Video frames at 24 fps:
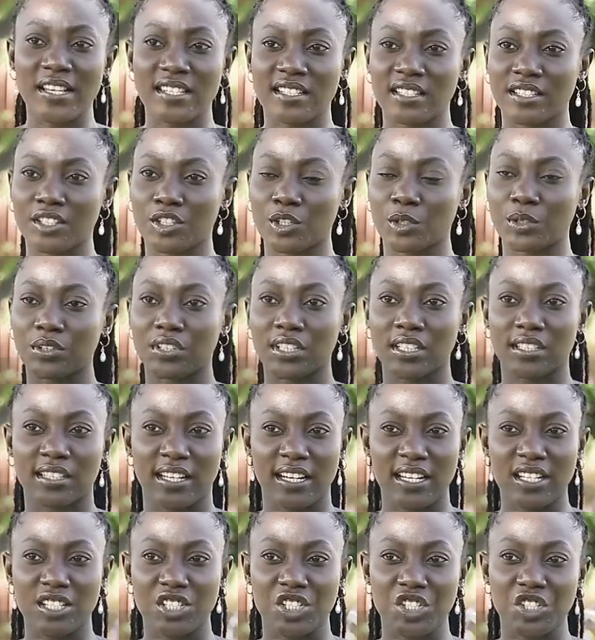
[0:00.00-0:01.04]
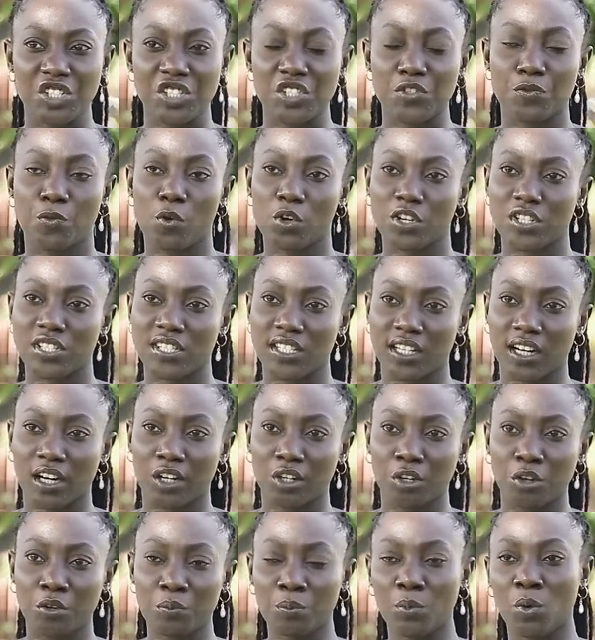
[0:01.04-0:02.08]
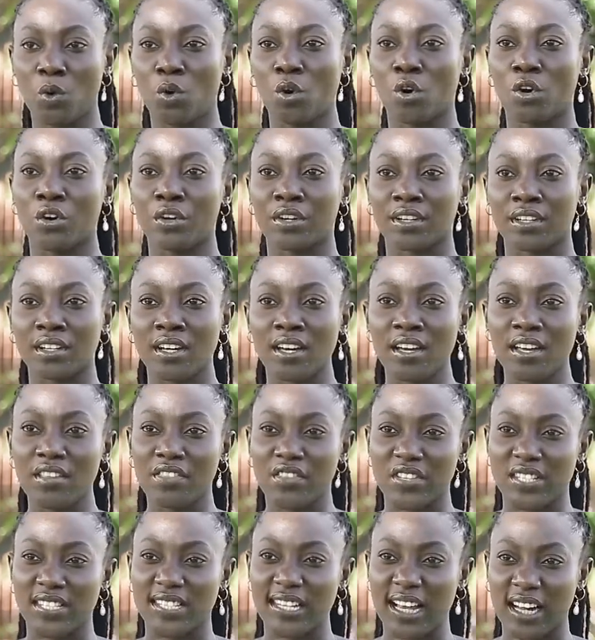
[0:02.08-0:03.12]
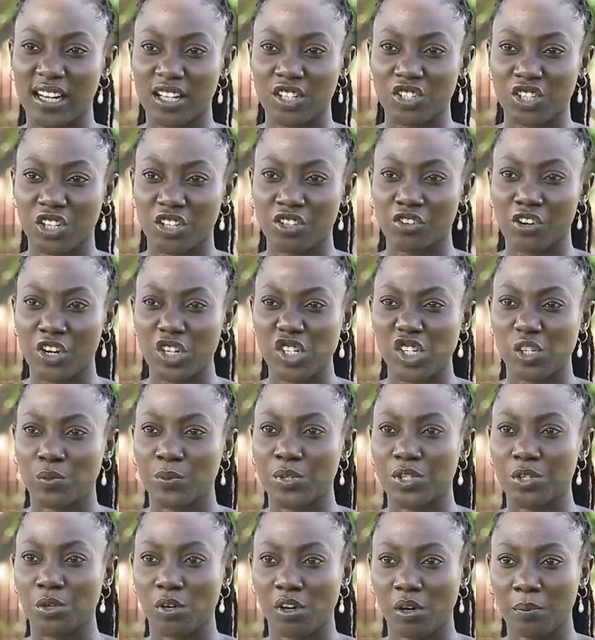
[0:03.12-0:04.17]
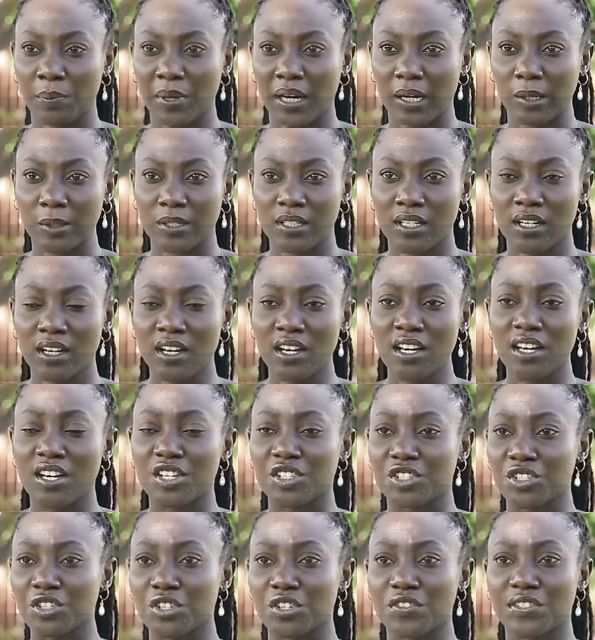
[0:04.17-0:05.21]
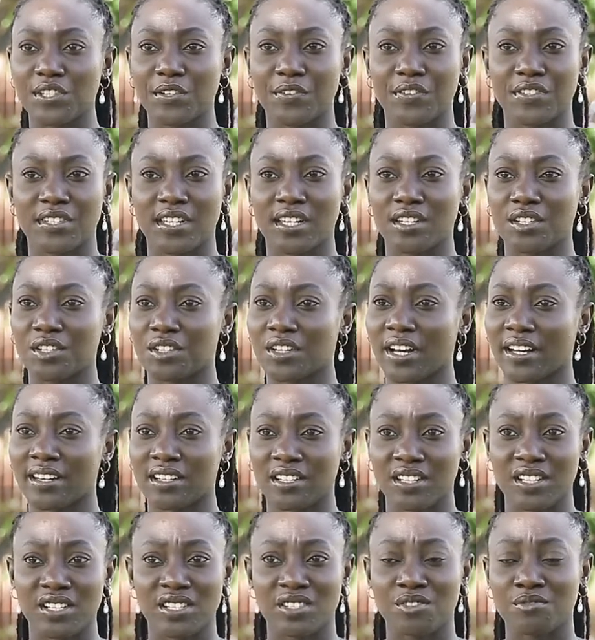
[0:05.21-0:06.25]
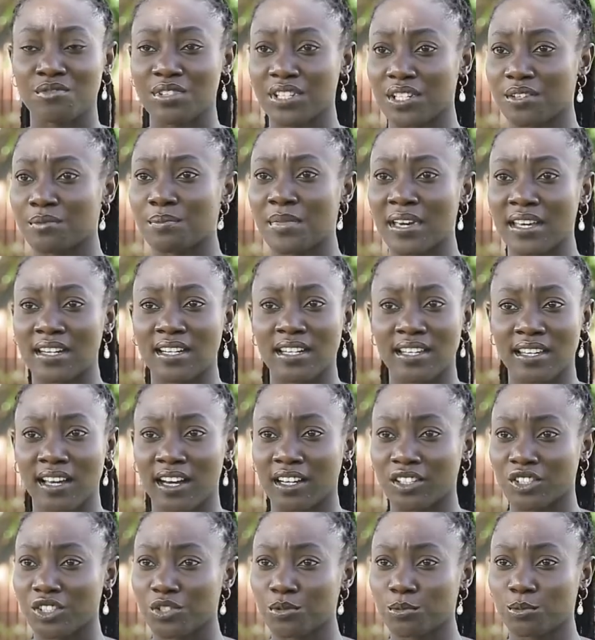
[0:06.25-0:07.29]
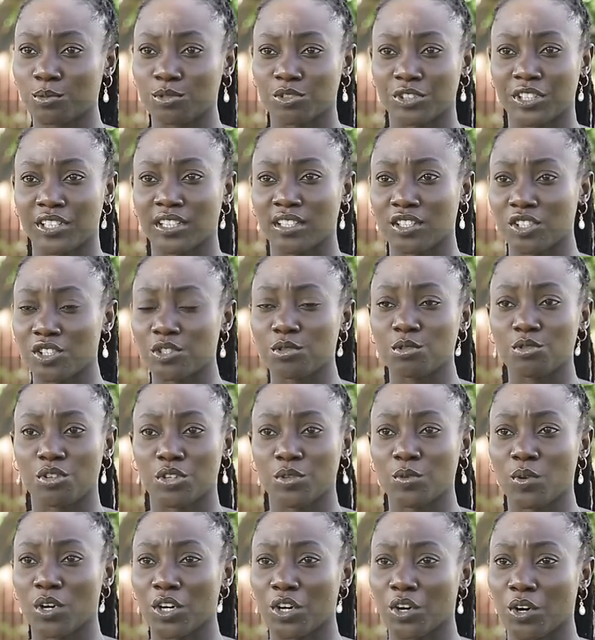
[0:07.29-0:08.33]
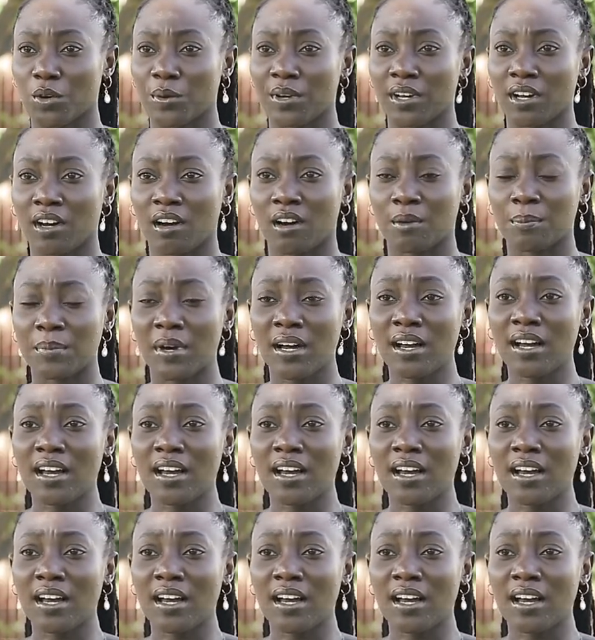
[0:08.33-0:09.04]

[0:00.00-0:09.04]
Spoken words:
personally don't think the industry is focusing a lot more on this younger generation you talk about. As you yourself said, Uganda is really mainly young children and children who are growing up.